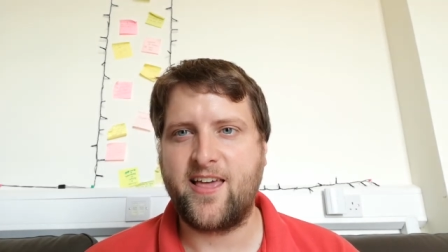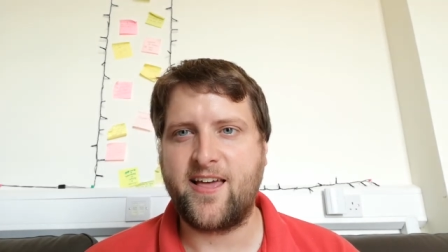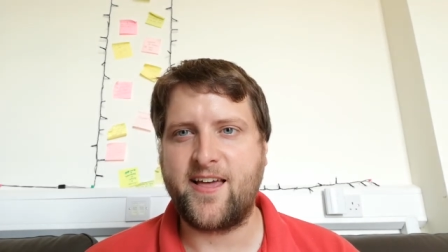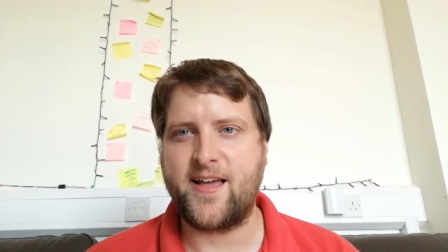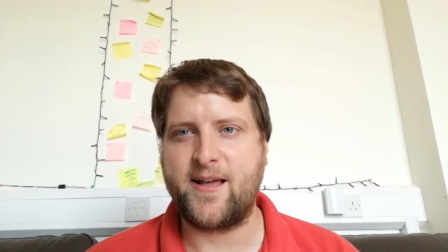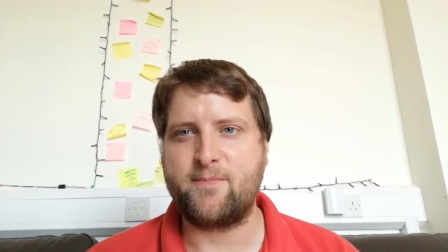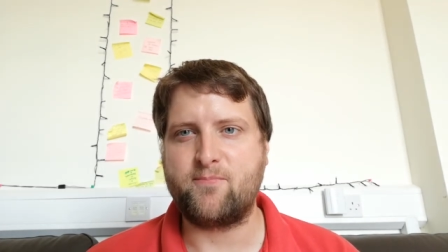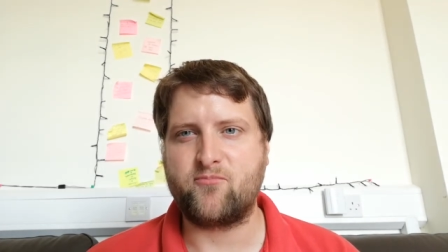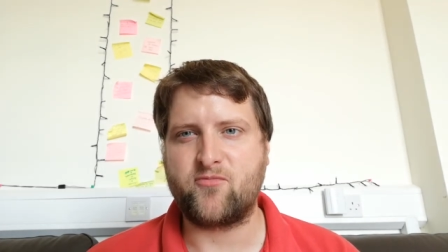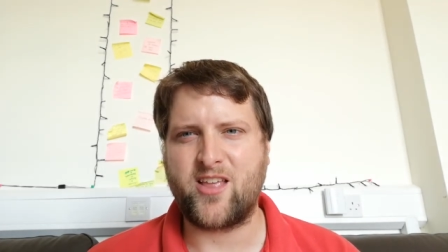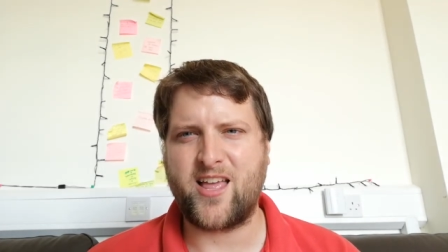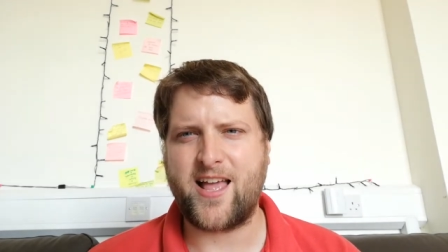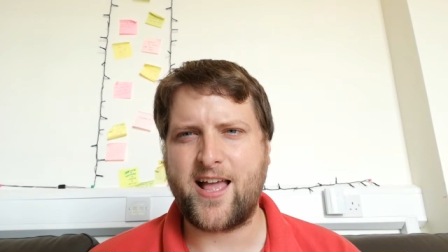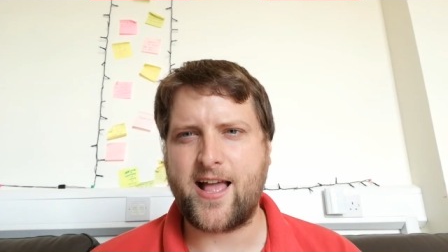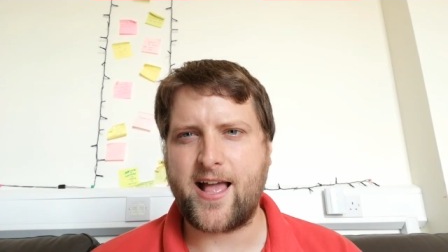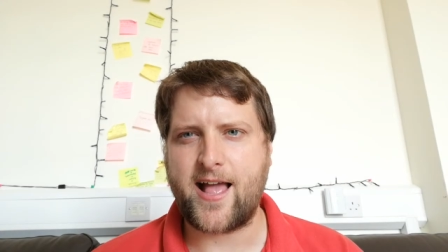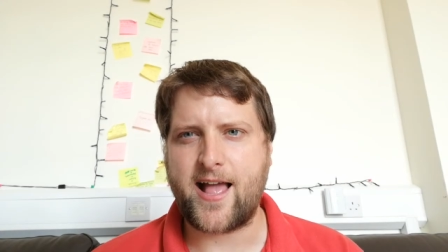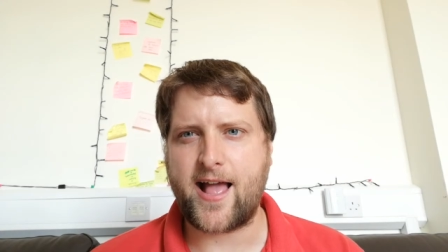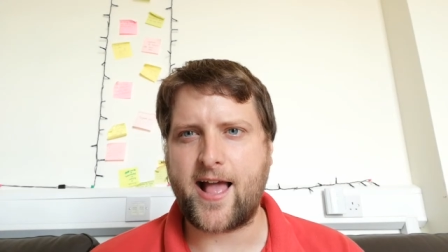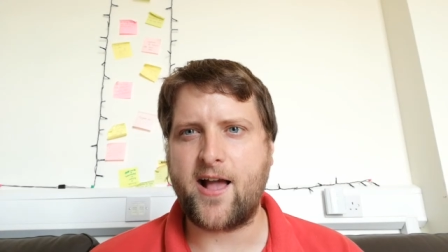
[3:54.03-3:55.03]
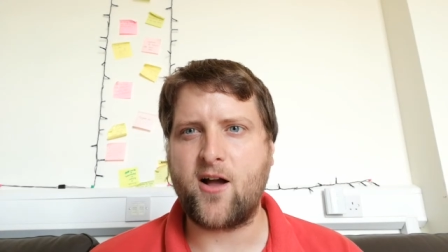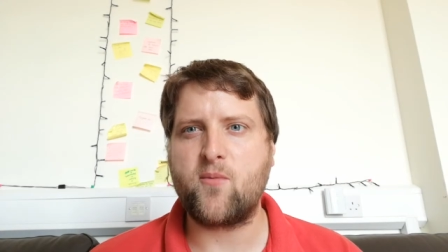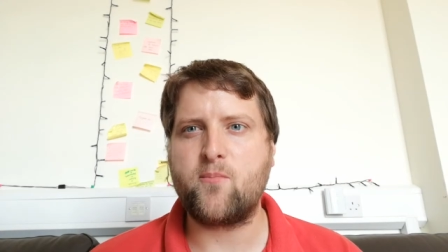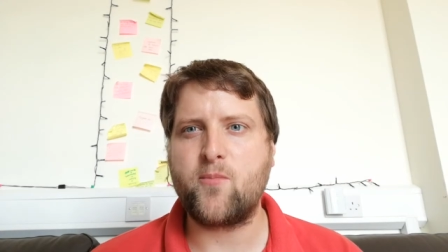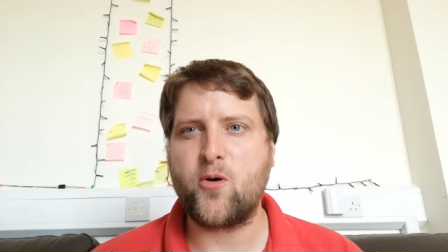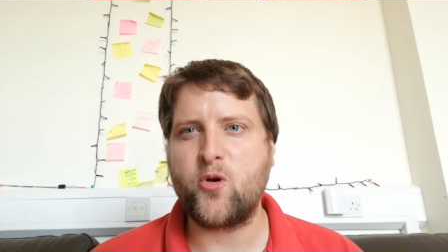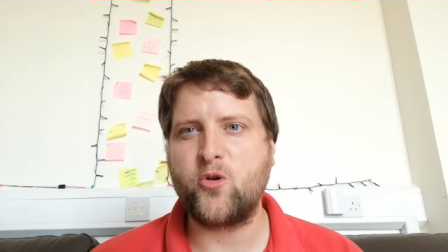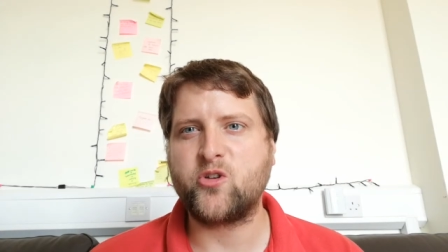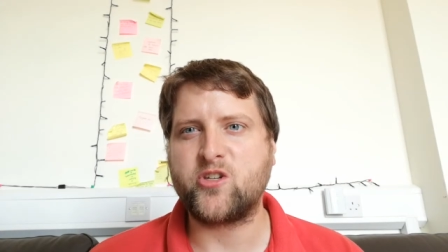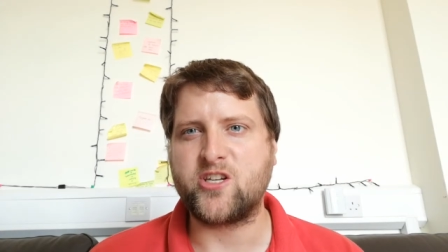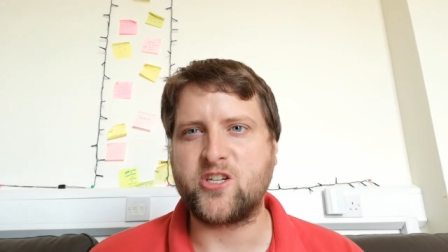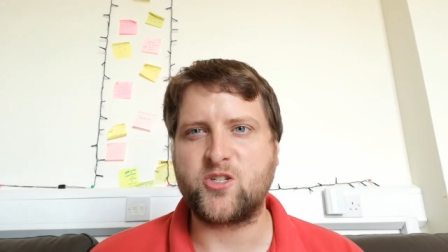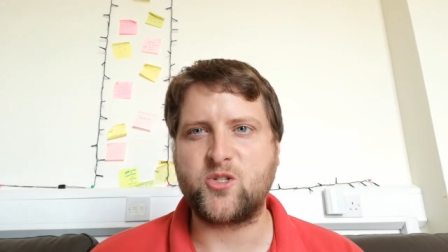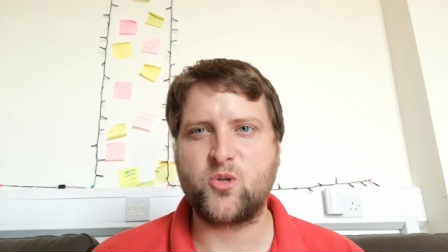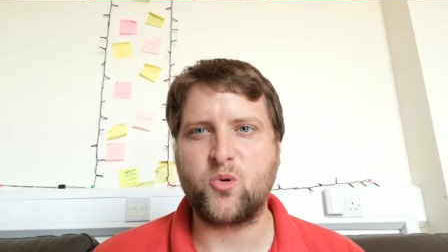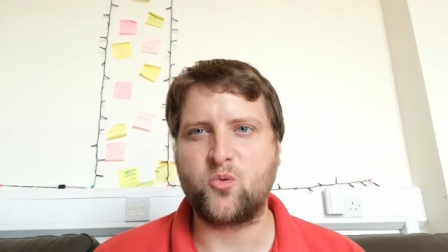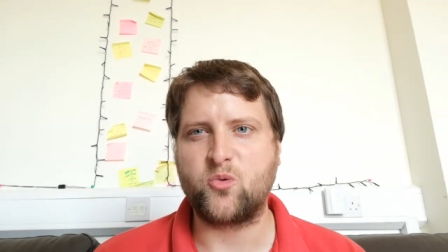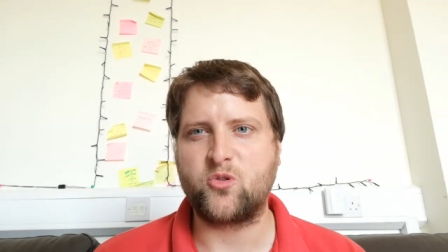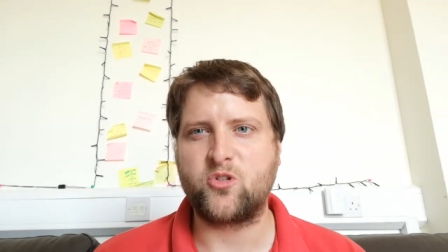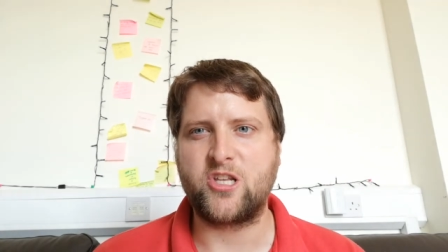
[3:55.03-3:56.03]
at how Moses
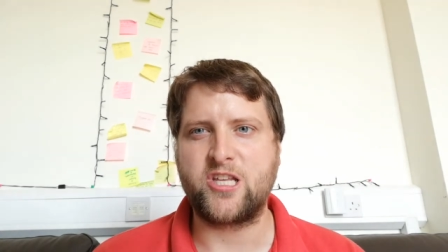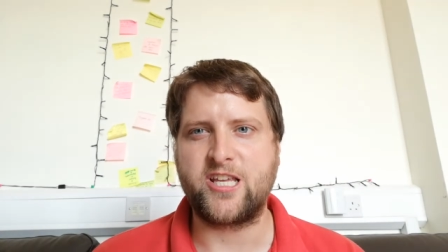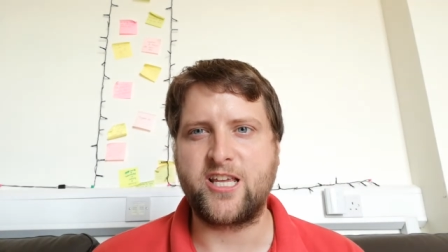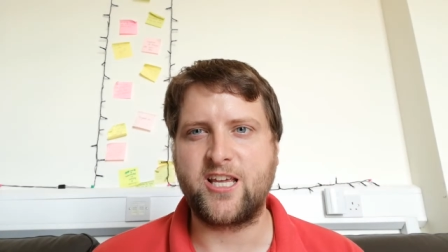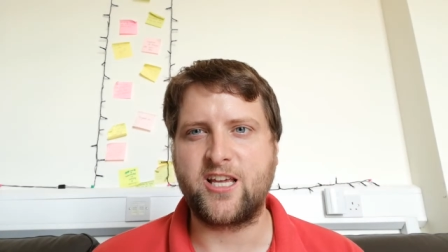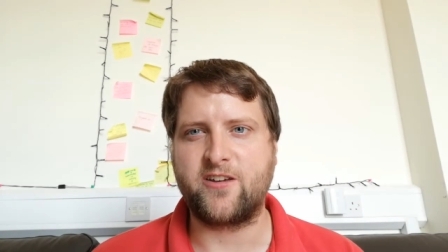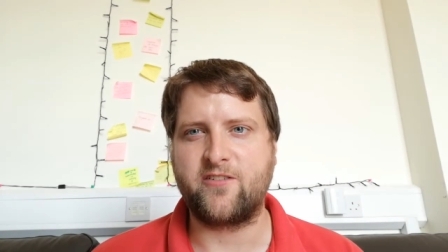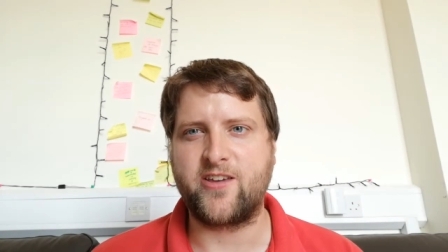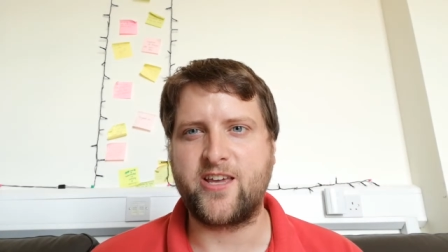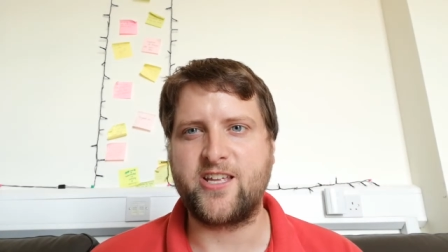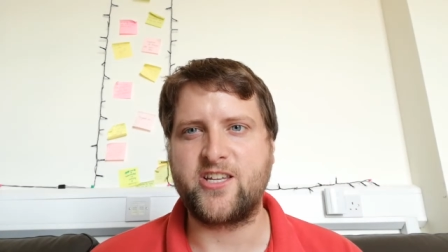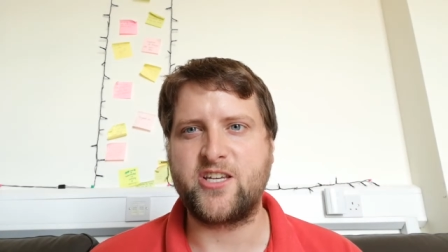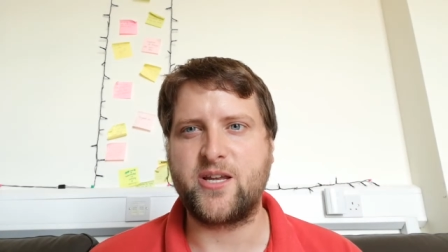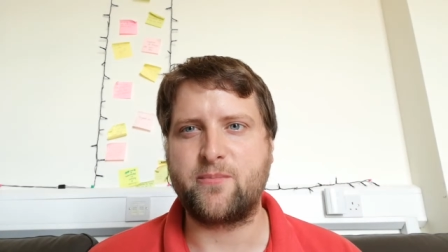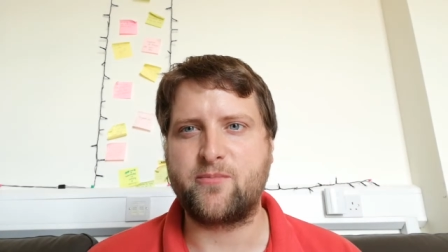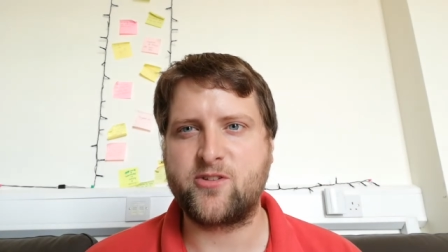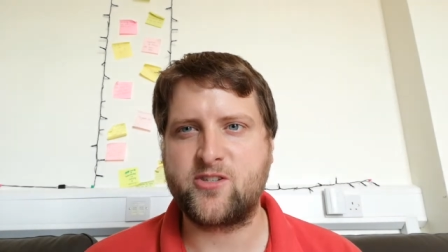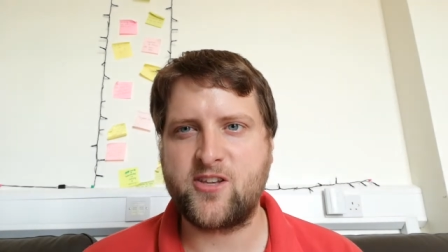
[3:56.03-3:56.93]
talked to the king of Egypt.